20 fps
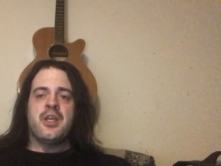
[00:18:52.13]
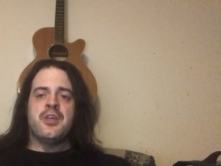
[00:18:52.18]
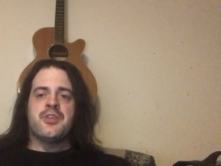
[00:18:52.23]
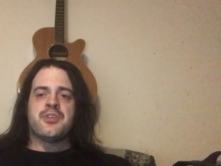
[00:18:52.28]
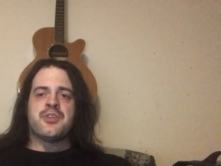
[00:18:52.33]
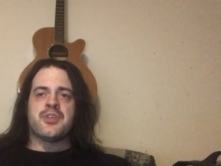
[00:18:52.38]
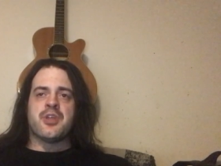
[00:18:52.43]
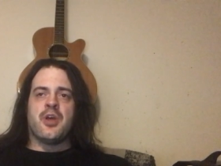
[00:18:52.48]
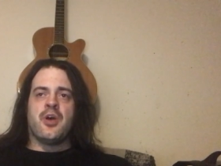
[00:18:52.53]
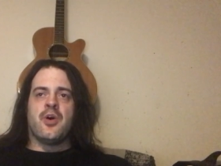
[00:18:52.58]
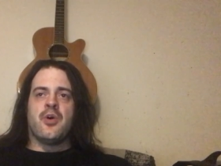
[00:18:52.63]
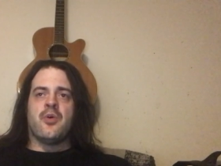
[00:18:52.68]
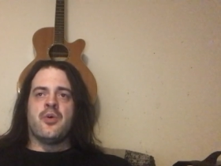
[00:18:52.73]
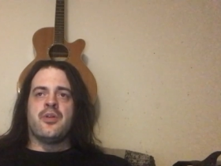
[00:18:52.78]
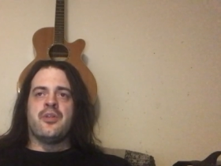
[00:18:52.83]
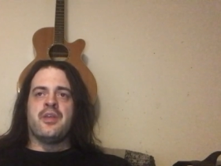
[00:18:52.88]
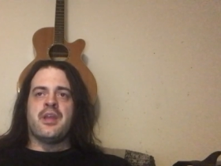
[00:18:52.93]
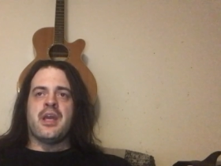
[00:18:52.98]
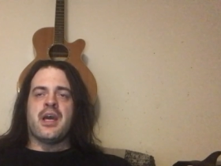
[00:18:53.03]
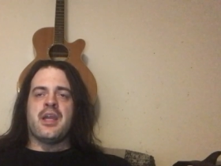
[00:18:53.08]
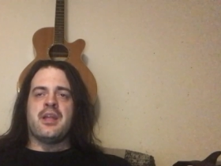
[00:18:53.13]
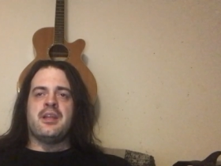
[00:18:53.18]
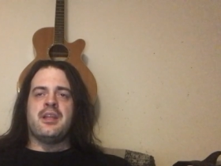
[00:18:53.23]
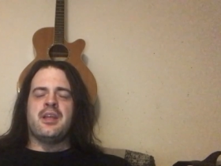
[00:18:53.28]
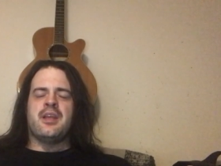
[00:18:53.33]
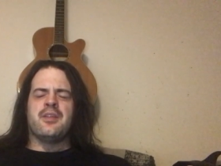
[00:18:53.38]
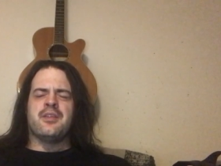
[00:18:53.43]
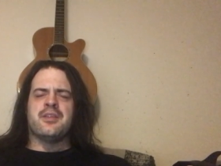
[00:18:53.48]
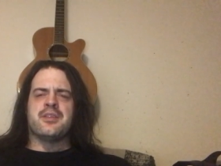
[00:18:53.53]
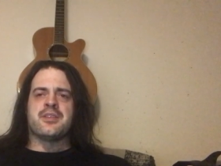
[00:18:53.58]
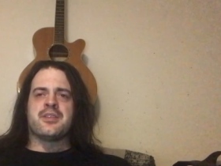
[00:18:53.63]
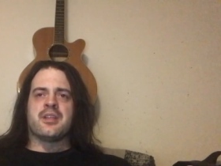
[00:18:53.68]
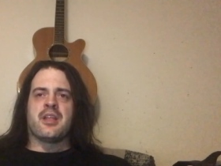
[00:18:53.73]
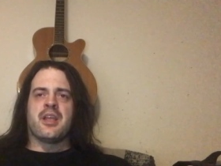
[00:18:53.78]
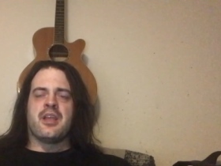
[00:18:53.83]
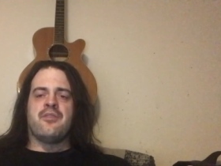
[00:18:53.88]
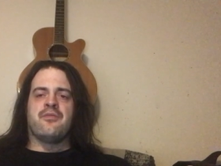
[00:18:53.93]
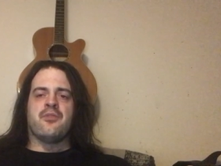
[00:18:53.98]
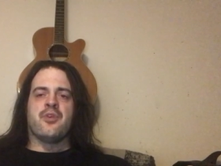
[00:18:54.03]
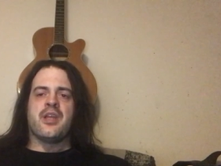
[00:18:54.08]
So the idea that
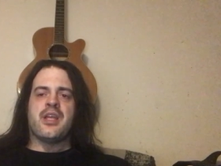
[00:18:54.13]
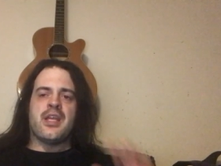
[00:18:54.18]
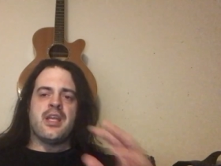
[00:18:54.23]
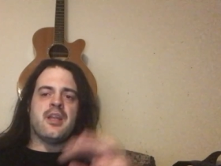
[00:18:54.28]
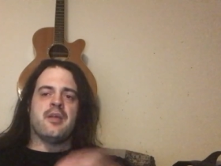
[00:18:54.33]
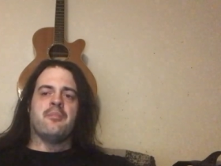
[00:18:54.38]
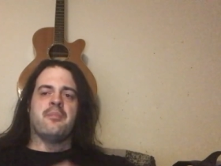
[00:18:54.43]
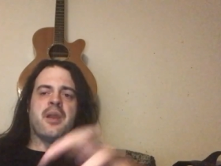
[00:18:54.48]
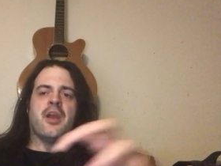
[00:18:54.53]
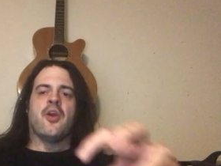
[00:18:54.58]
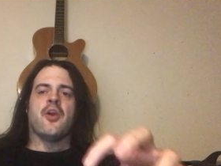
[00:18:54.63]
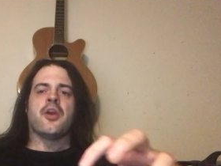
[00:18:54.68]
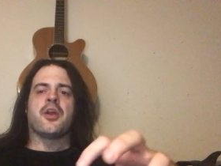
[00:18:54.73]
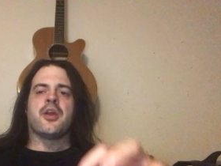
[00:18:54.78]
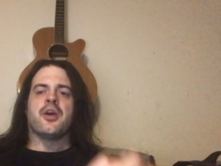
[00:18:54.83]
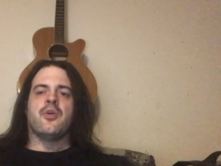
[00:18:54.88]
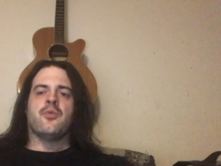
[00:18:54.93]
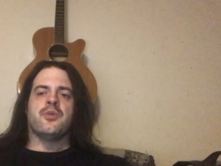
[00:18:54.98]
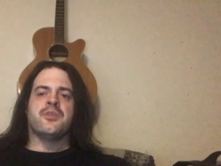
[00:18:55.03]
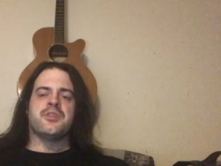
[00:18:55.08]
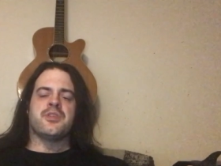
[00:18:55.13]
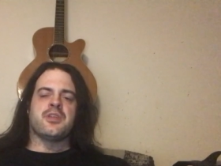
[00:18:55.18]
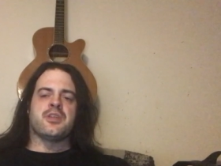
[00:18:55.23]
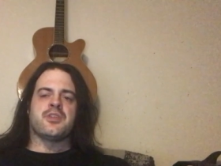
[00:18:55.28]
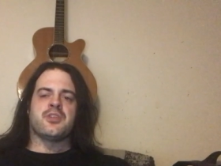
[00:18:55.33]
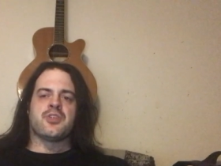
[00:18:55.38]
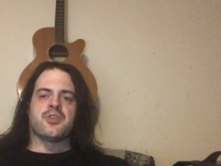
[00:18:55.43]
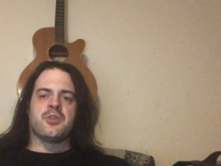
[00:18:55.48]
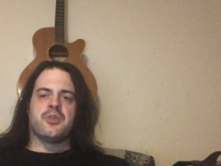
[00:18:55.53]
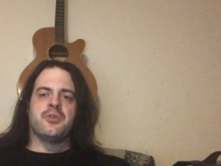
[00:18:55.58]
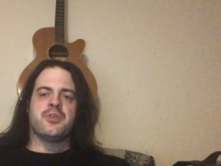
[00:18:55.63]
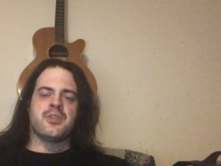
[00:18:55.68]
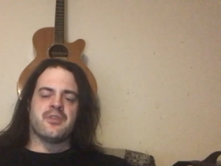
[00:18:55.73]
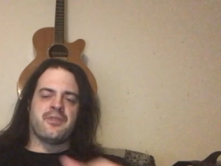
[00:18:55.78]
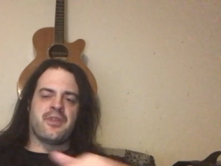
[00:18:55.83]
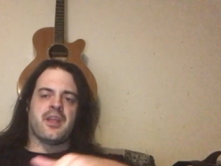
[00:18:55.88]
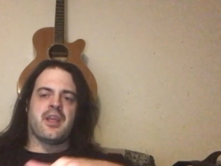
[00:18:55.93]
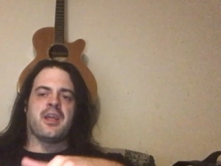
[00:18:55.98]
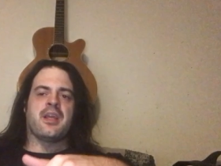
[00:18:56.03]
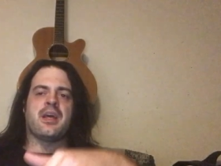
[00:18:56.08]
slavery in America was
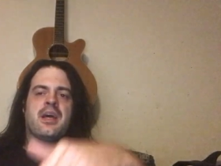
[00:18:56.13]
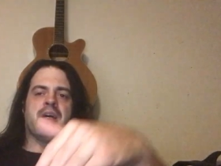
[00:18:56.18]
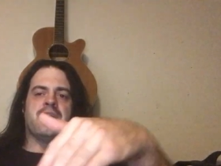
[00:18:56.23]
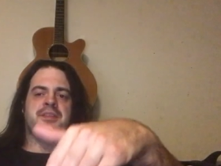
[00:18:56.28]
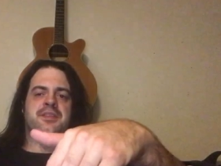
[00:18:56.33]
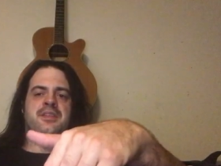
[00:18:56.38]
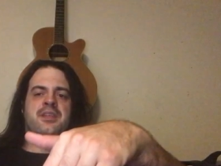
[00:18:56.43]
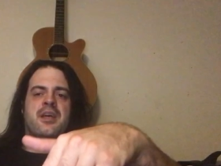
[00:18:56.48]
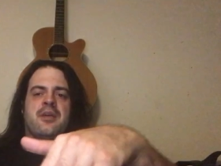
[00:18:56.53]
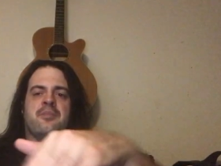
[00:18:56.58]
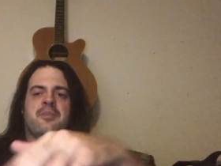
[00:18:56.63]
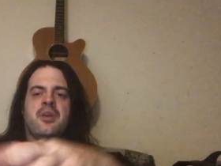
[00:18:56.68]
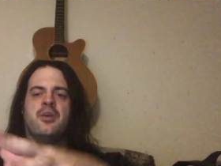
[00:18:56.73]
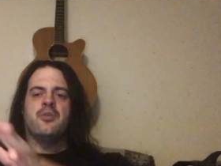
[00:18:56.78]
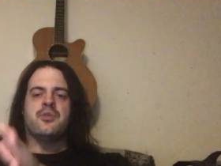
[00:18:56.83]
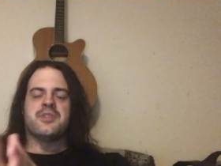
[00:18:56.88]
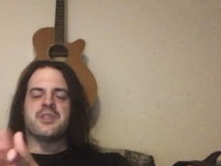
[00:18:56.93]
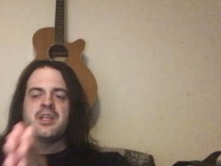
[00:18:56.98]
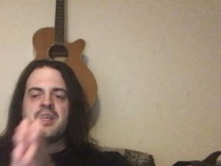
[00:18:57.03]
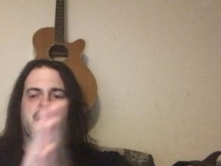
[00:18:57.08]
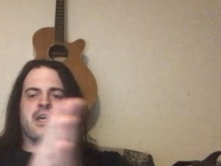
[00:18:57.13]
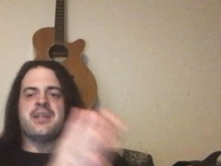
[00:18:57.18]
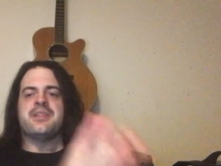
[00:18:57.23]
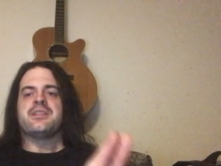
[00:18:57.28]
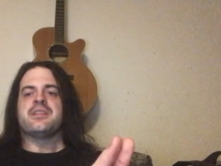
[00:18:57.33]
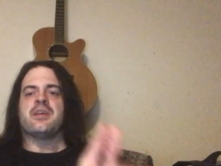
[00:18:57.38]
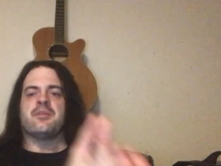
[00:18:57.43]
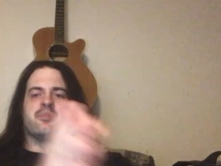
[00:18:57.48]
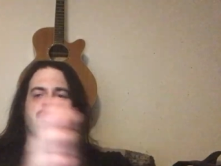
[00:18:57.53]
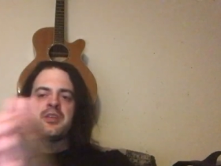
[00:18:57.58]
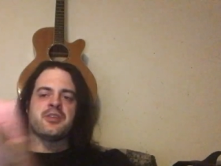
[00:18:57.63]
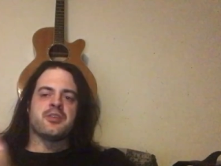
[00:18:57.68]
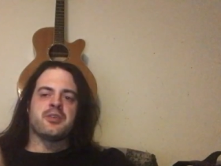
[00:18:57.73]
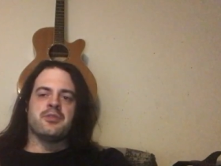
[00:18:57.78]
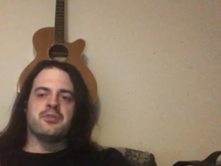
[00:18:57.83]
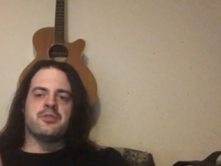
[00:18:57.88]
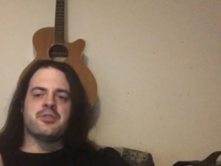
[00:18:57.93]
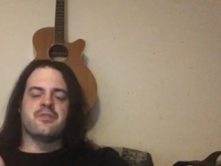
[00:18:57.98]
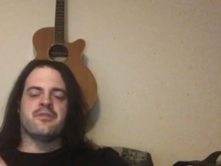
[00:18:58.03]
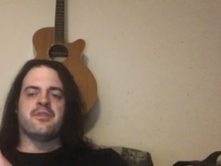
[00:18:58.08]
exclusively a concept was a concept
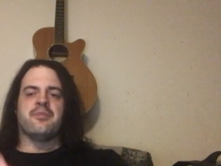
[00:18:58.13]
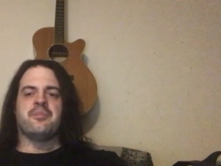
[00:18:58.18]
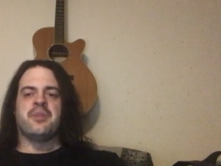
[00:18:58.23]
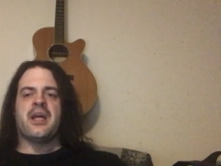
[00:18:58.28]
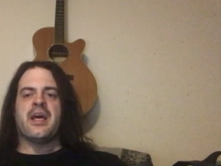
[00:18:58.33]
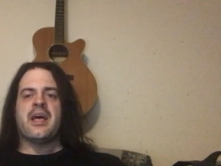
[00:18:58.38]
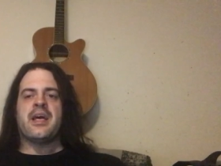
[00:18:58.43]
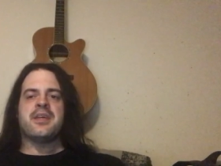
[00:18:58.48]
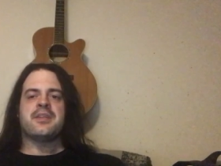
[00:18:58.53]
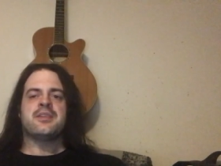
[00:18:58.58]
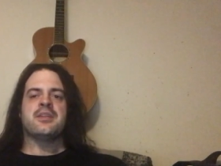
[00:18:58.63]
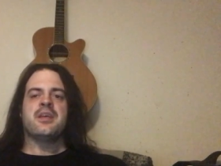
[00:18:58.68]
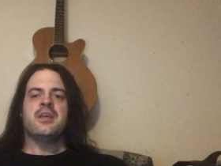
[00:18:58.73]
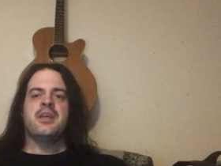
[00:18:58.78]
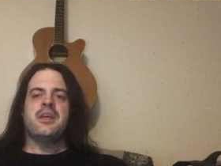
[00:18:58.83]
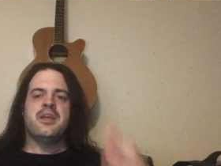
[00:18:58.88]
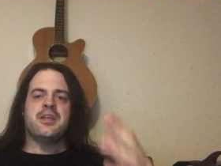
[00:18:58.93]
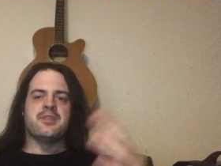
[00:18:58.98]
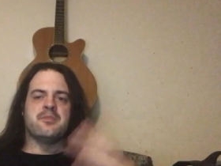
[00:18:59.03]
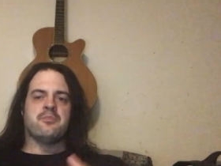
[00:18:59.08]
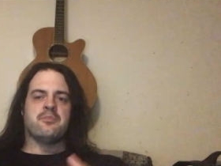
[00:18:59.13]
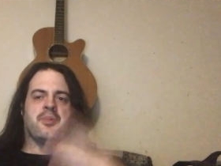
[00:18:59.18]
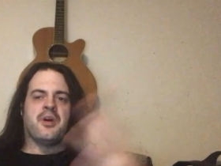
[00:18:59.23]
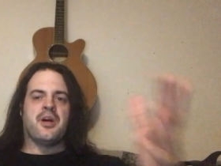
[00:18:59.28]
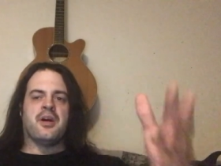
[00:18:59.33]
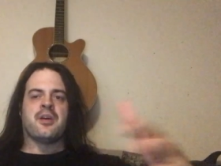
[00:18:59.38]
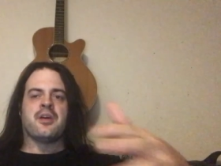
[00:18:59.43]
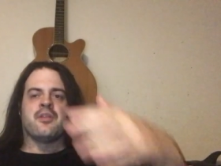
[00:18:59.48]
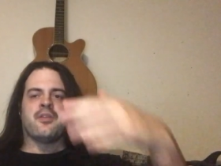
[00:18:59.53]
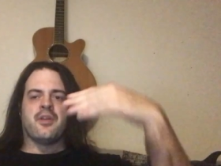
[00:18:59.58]
exclusive to blacks is bunk.